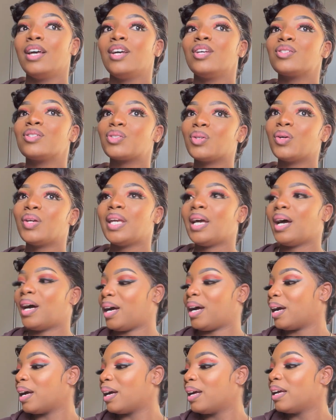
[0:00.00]
So
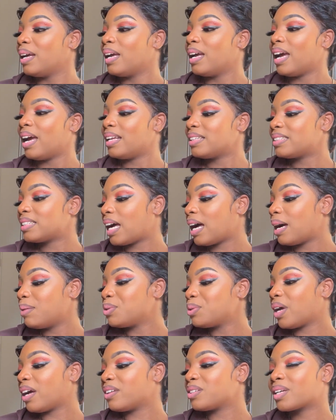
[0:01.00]
yeah, at times
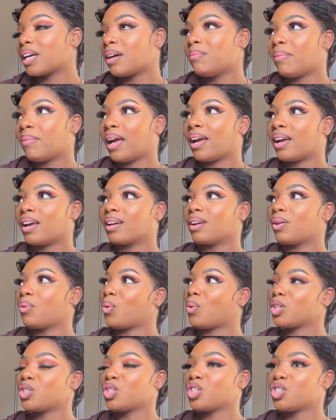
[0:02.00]
you had to come back,
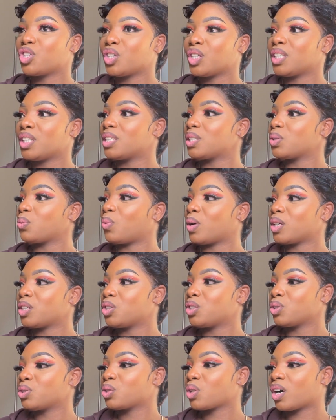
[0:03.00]
wash your shirt, wash
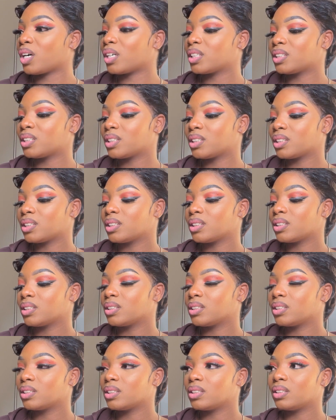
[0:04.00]
your socks,
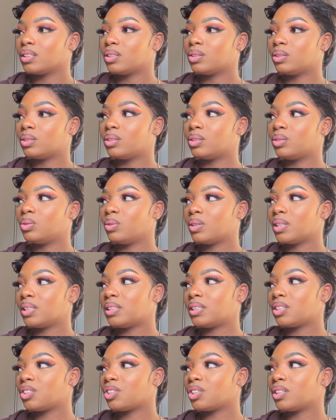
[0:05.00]
do the
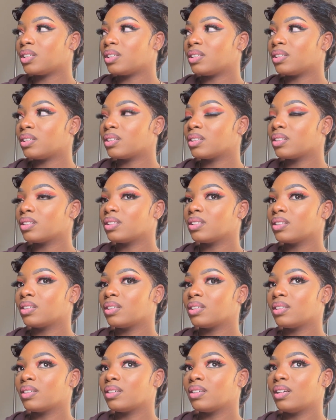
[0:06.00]
dishes,
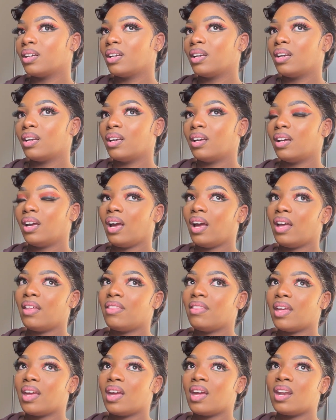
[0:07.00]
and
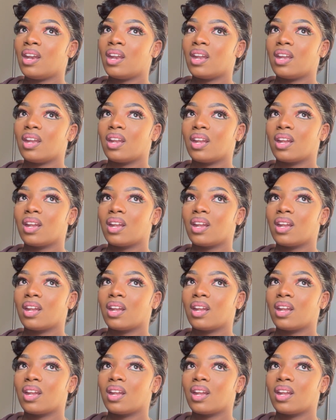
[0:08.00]
then,